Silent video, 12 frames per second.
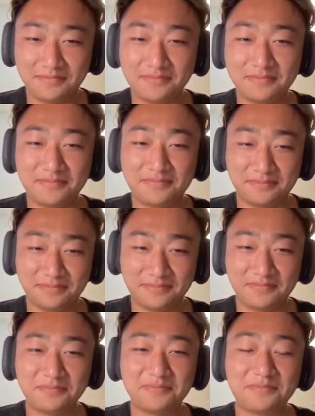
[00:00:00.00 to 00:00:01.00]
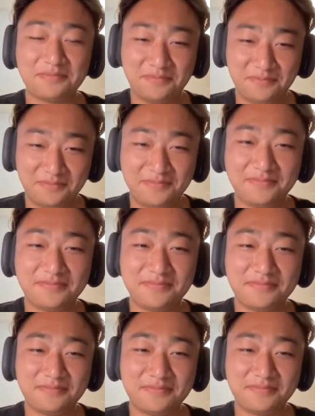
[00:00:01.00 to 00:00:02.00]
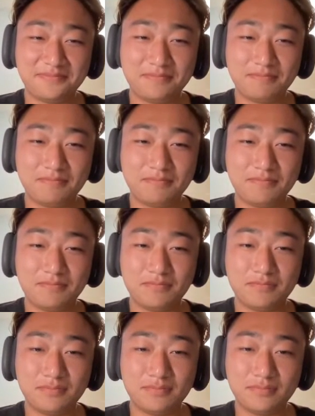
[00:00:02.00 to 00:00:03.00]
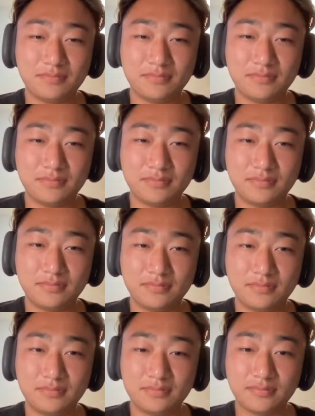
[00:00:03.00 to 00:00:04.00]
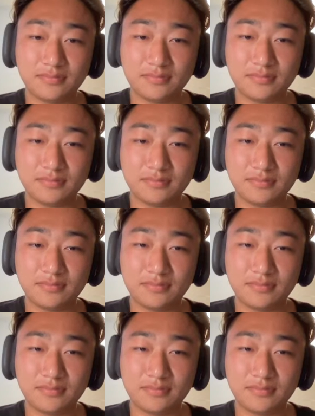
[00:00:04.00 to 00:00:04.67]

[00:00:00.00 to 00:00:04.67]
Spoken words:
(not speaking)